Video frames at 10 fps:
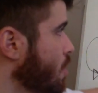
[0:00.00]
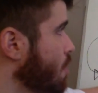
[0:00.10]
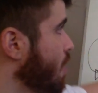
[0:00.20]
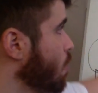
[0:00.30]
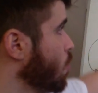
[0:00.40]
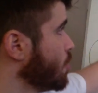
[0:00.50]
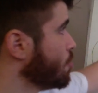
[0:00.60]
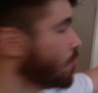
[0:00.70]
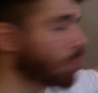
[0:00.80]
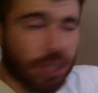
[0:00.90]
that when,
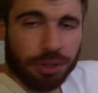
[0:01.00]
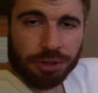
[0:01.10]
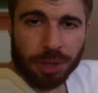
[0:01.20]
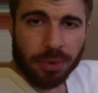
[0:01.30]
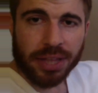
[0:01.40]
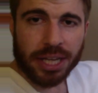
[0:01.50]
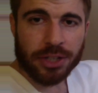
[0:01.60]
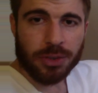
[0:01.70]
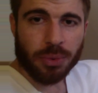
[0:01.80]
you're, when you're doing this,